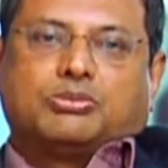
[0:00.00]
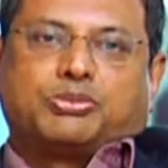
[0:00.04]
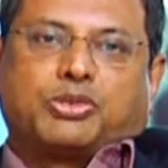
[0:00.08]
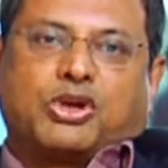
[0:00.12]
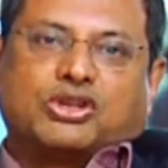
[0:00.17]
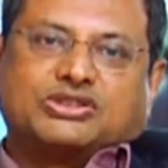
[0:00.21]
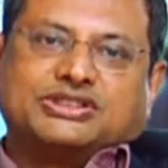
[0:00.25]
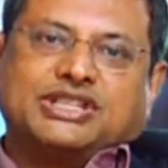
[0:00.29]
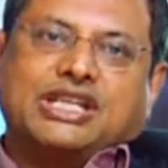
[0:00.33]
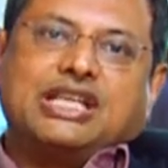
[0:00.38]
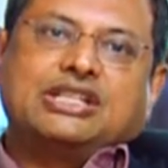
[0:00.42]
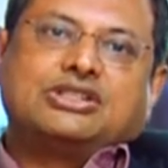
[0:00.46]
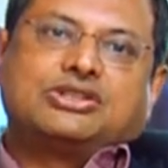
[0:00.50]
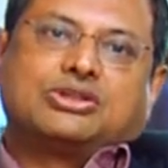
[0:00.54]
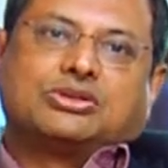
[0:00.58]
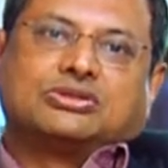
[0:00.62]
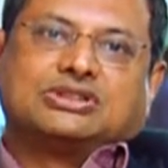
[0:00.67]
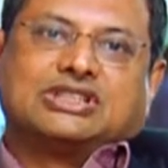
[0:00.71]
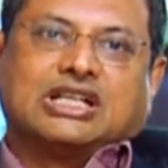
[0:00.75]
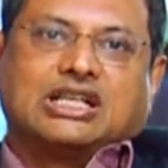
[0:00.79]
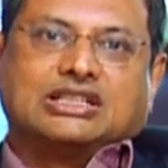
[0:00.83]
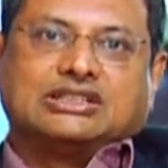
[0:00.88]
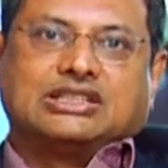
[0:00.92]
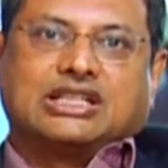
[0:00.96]
proceed to
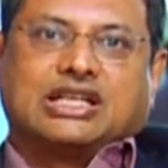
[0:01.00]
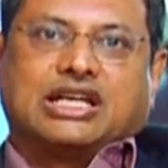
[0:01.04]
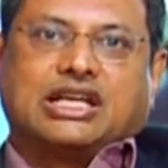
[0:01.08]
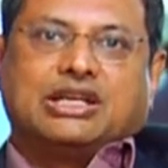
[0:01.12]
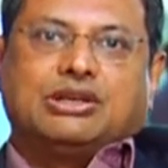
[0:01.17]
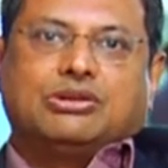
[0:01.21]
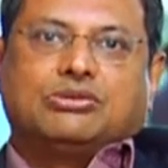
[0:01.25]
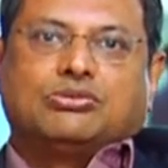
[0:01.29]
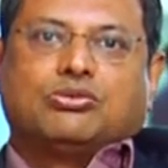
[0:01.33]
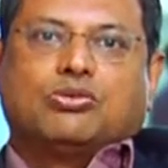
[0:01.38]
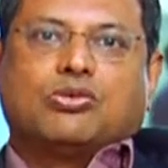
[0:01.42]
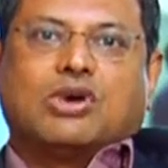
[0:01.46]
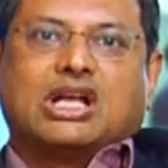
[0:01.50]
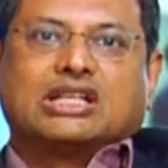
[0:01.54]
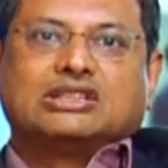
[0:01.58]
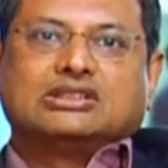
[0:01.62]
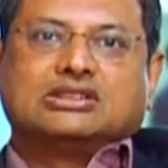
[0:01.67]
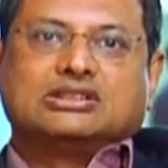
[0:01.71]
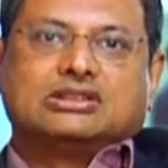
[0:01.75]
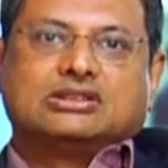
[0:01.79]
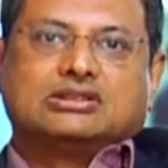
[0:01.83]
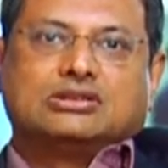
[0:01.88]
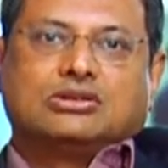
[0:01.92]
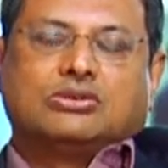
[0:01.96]
surgery
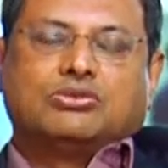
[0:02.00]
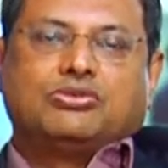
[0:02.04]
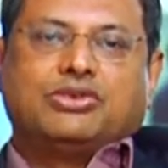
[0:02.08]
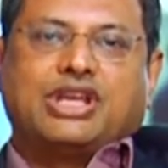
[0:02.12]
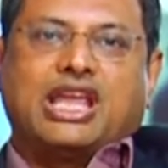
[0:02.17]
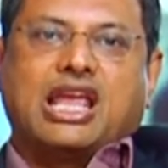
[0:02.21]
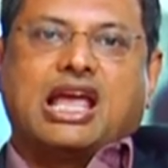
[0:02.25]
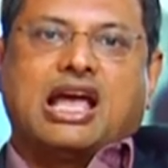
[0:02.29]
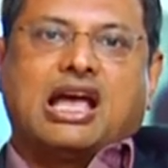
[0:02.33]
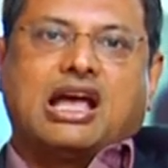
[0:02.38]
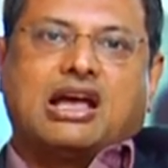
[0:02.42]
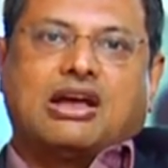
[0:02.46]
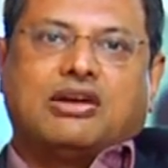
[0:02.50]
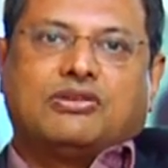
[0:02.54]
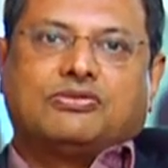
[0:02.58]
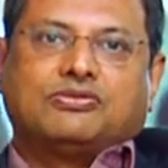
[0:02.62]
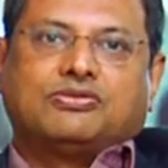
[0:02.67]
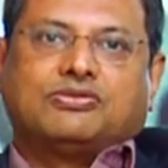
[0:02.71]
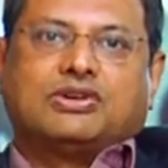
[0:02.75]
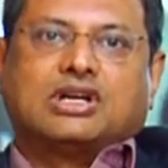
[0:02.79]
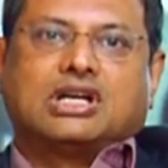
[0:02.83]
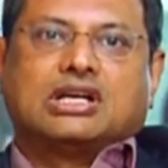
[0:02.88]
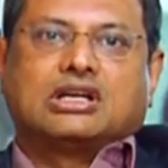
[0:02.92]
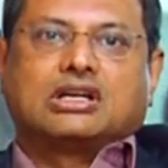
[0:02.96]
once we have
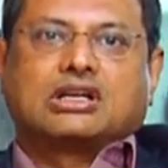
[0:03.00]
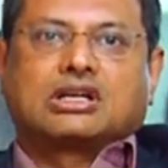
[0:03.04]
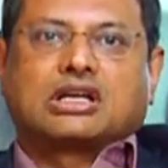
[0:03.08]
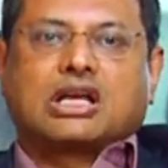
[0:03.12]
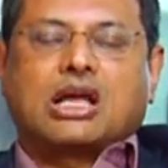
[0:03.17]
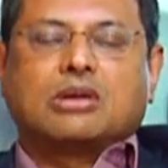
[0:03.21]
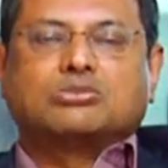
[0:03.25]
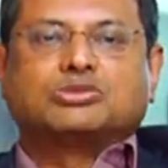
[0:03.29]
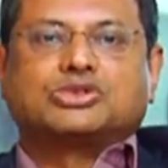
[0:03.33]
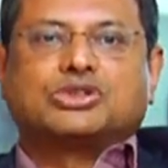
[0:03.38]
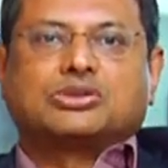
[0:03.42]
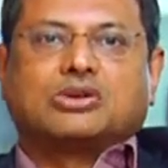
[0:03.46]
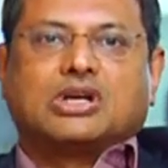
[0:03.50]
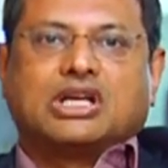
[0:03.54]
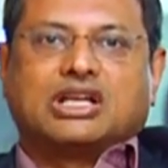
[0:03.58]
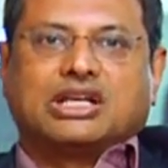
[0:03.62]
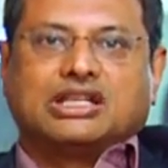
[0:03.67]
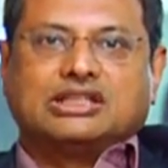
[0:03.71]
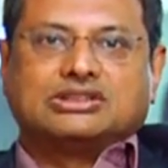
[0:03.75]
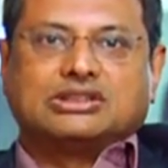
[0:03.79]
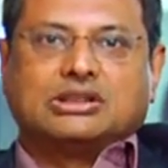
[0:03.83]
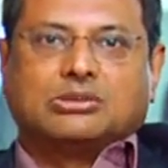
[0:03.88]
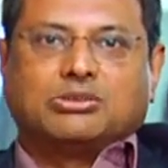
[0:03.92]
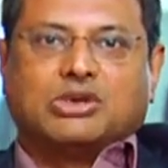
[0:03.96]
come to a
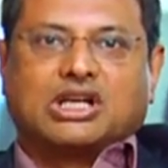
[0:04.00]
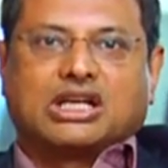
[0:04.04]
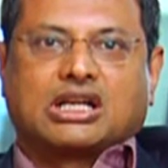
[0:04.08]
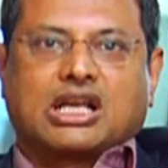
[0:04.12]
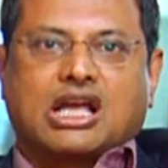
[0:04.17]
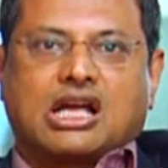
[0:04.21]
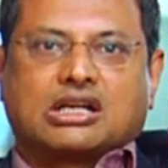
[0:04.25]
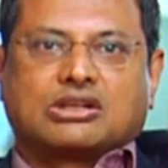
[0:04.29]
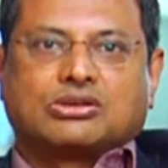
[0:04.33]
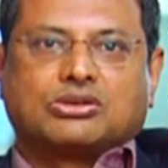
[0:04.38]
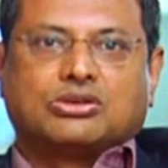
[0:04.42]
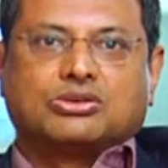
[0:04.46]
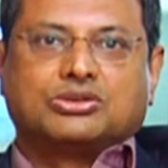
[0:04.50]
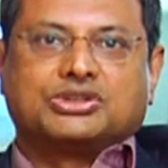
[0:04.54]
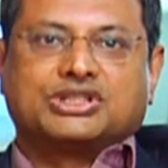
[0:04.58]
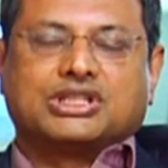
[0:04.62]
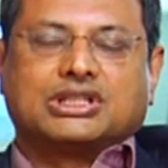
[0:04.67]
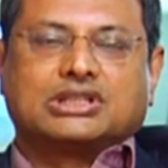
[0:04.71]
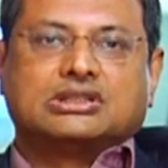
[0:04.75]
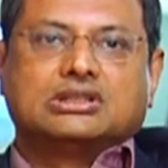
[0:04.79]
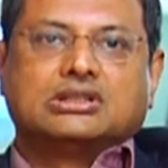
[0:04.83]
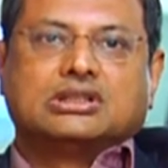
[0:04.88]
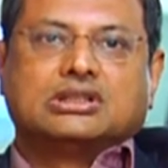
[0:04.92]
reasonable conclusion.